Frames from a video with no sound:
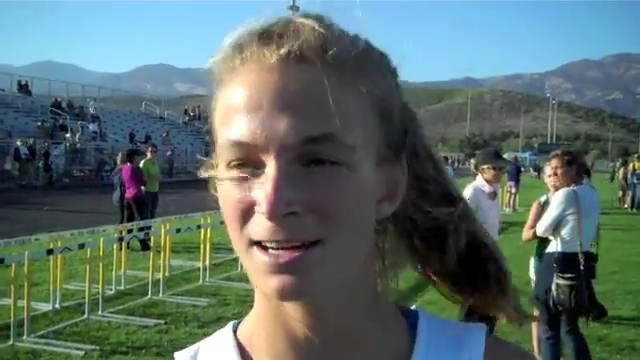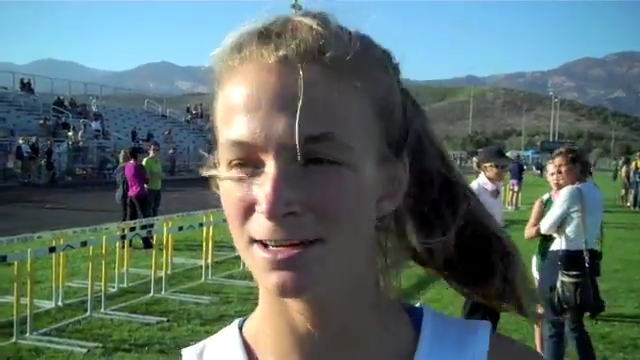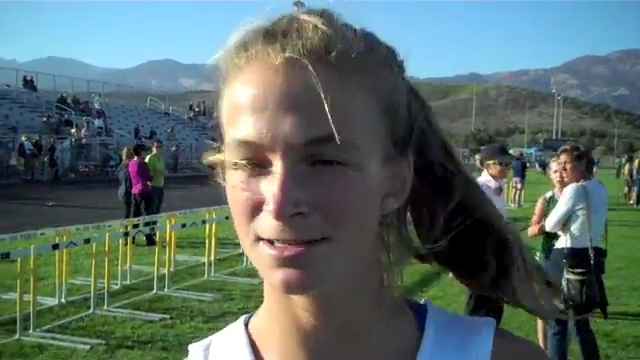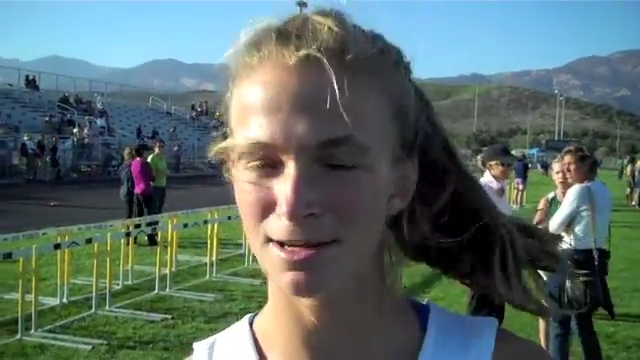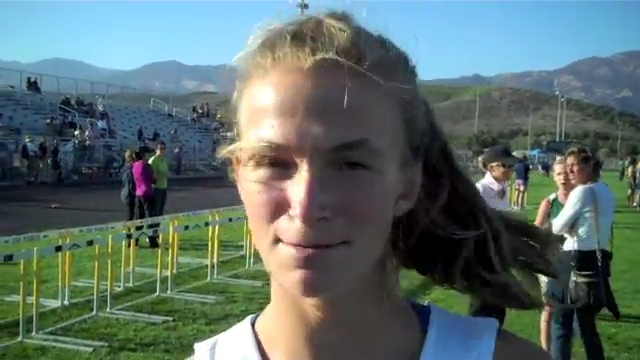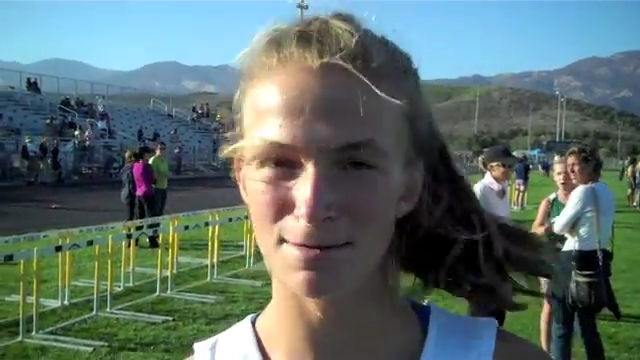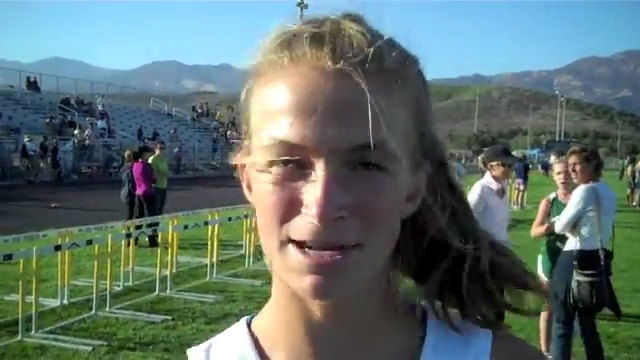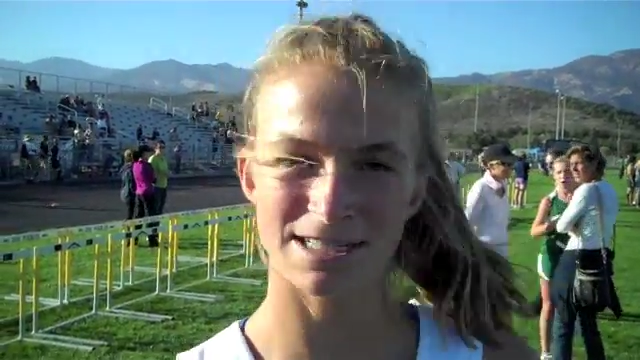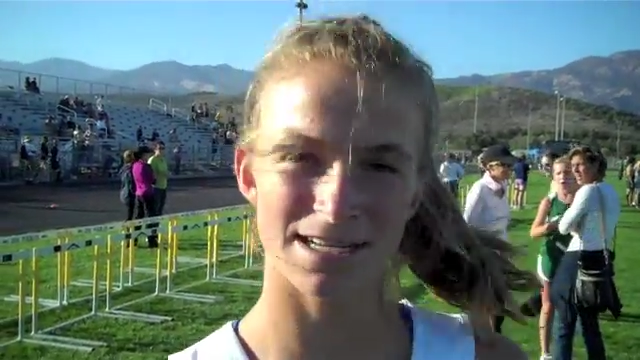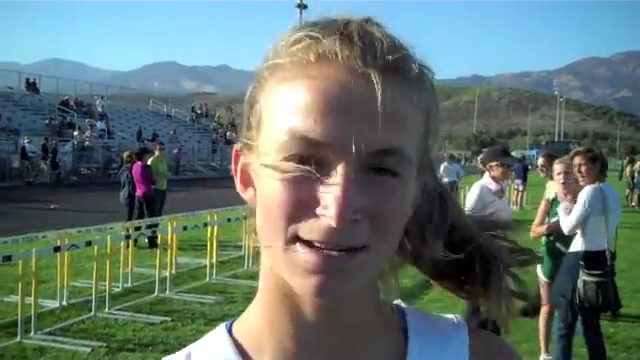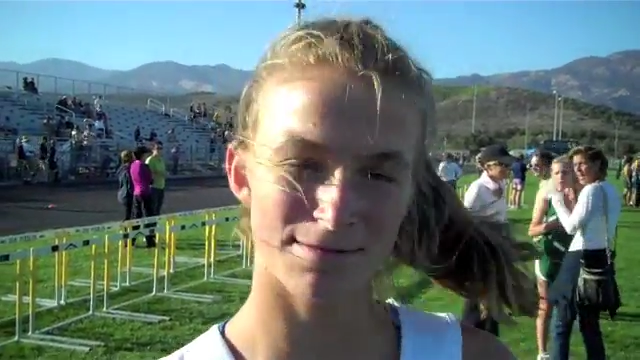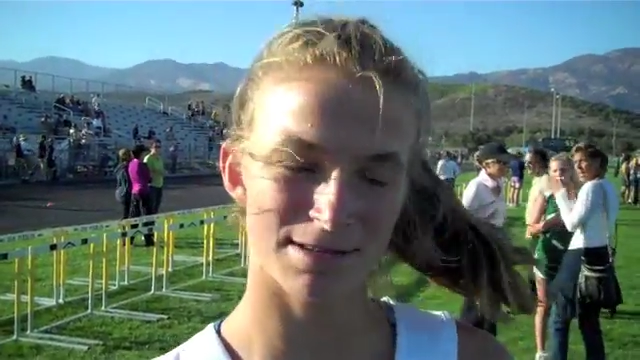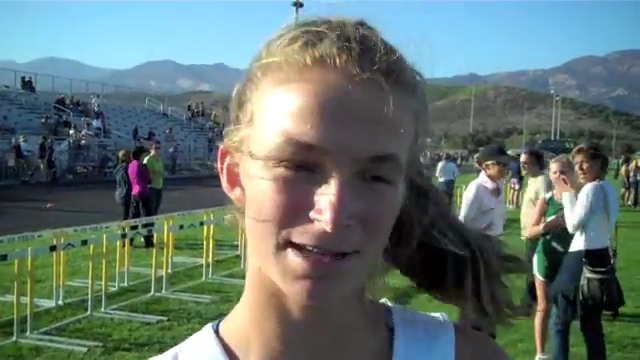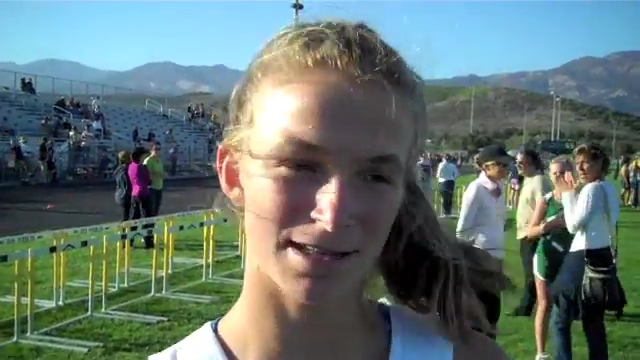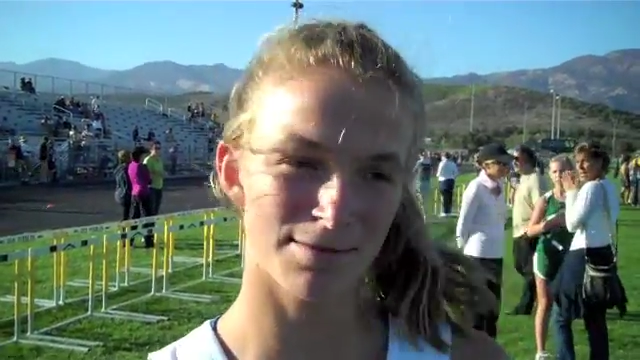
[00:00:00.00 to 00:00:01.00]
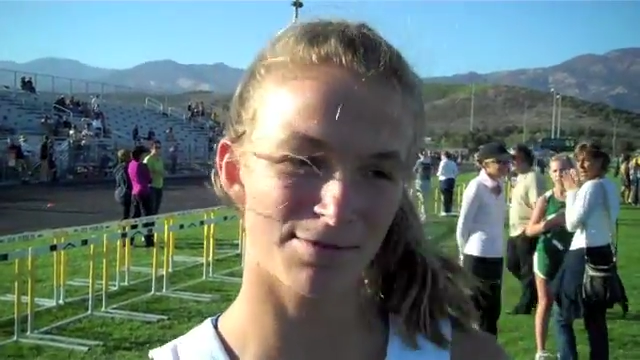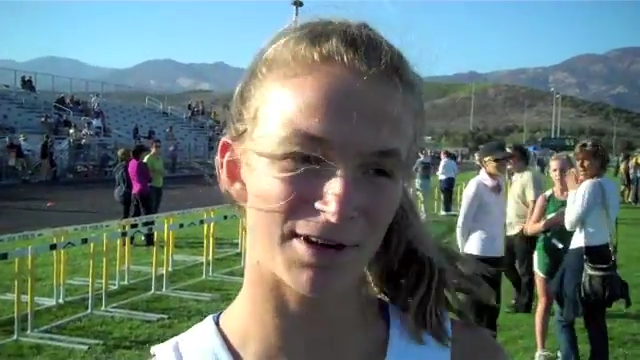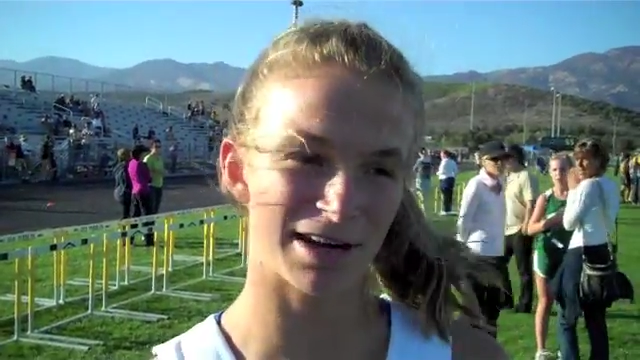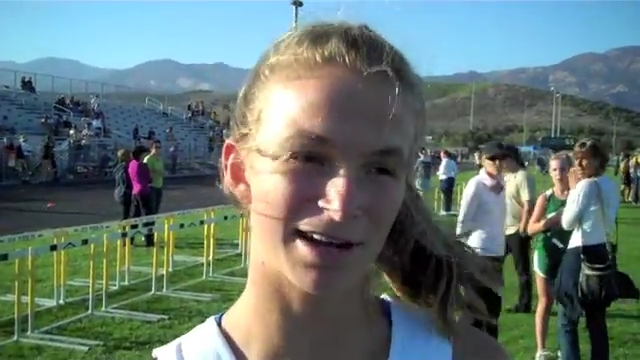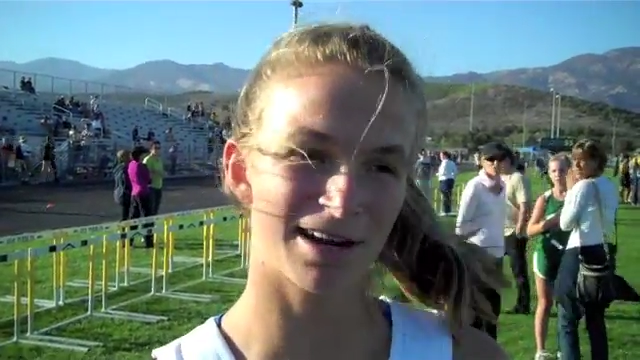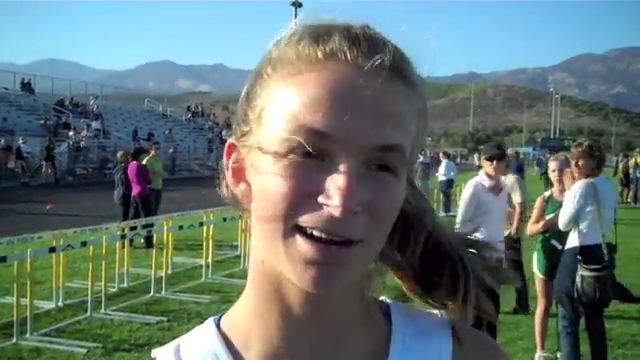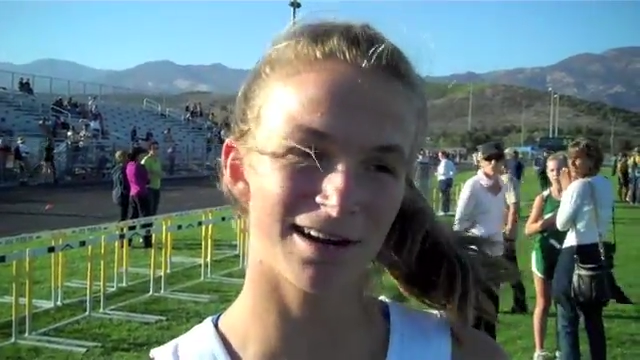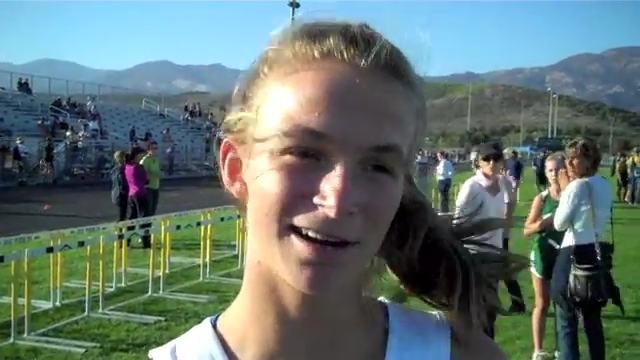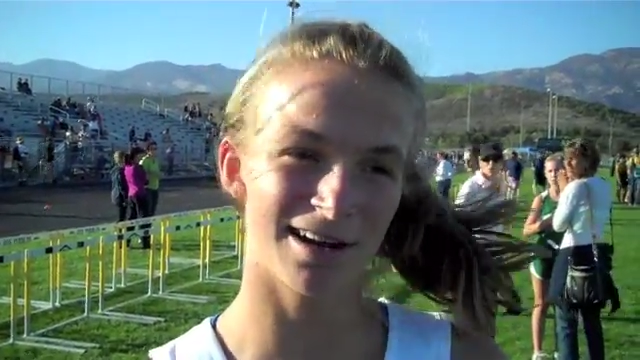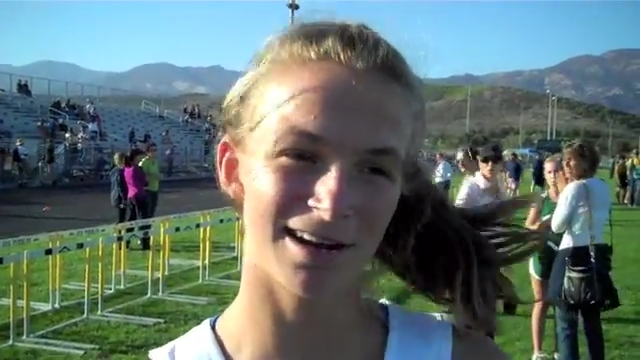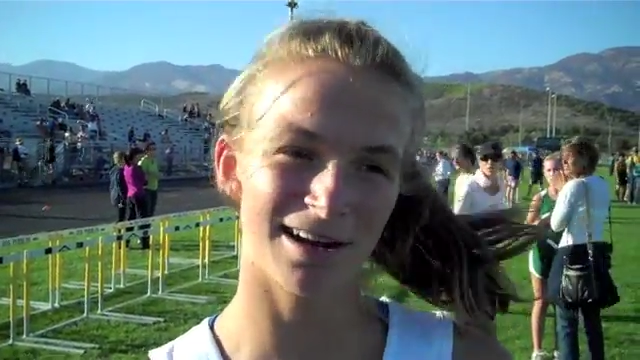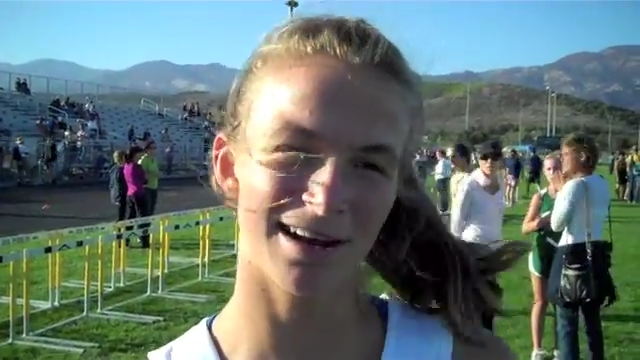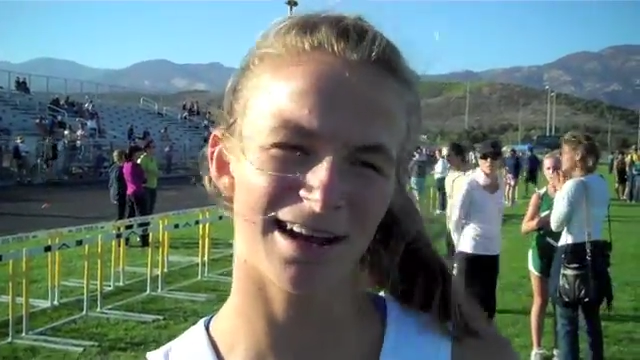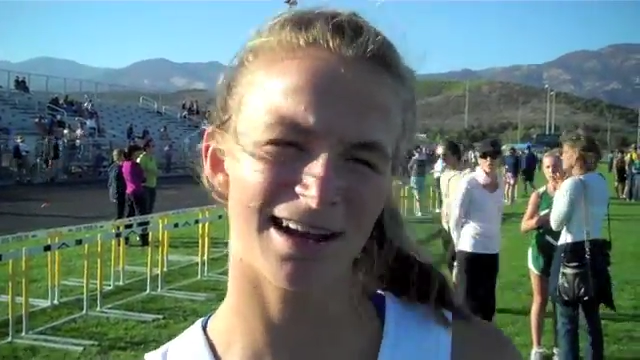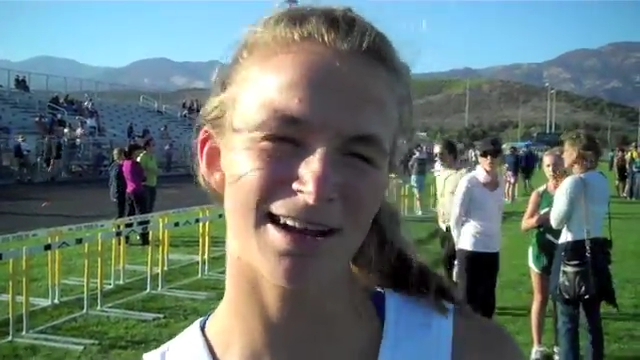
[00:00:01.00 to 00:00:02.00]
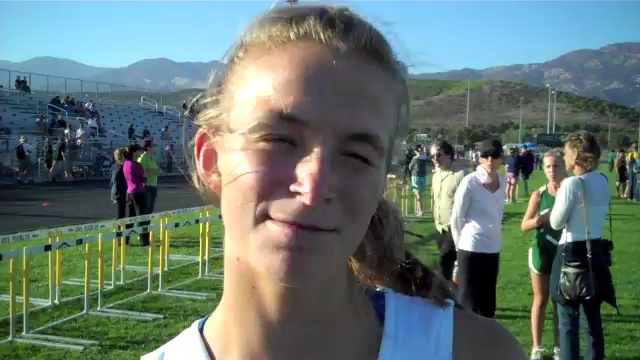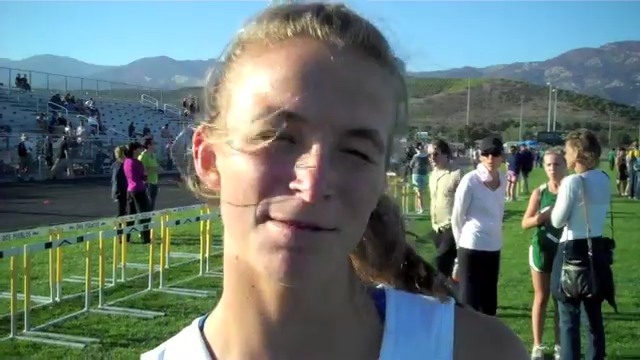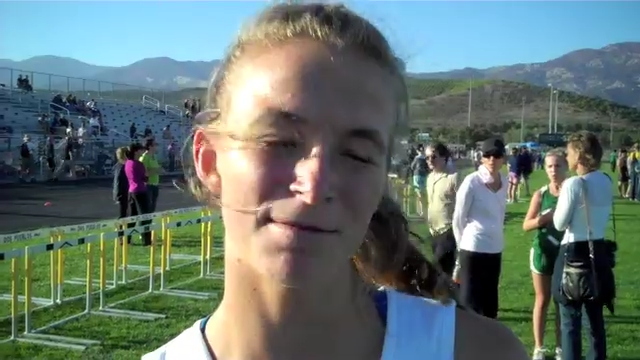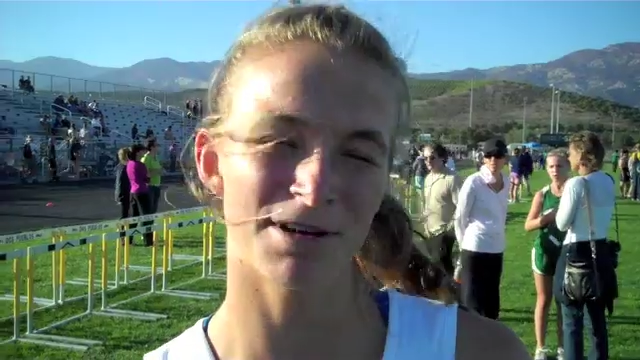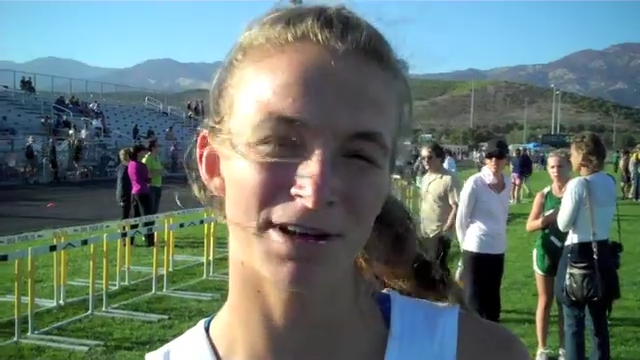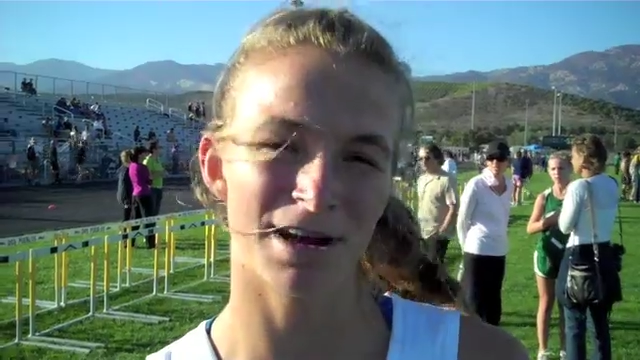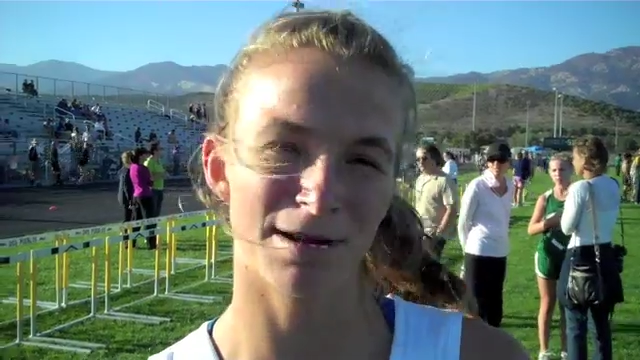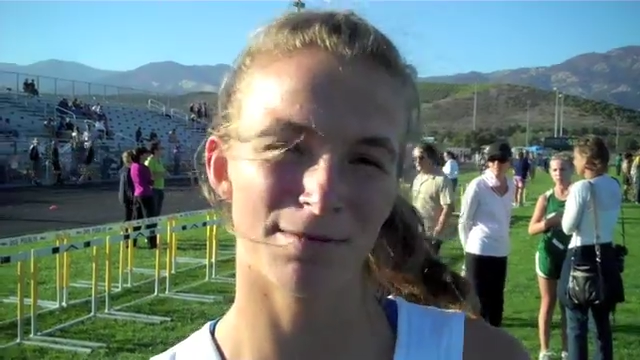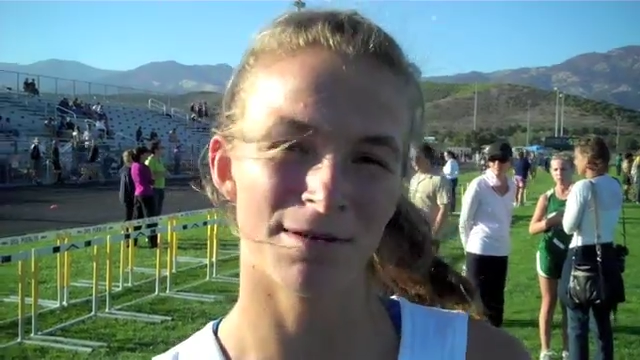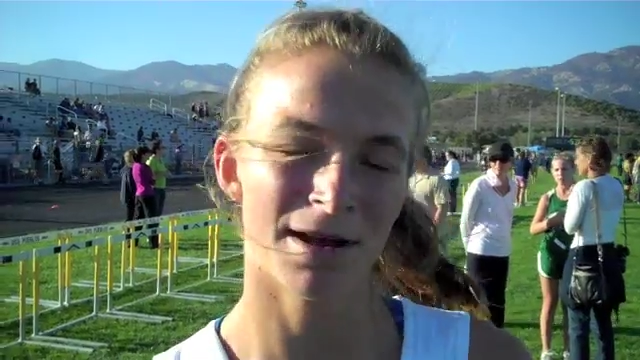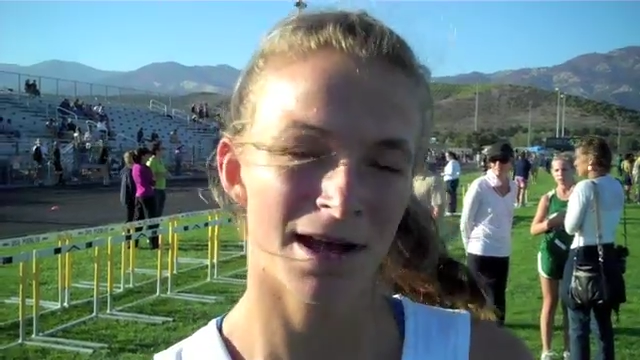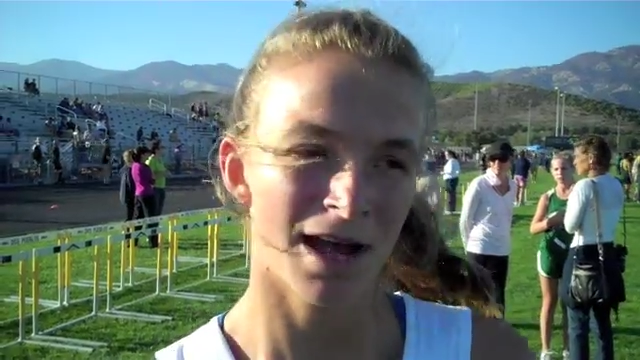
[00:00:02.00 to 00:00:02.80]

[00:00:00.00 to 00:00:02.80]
who's on my team, and then the Buena girl, and I can't remember her name.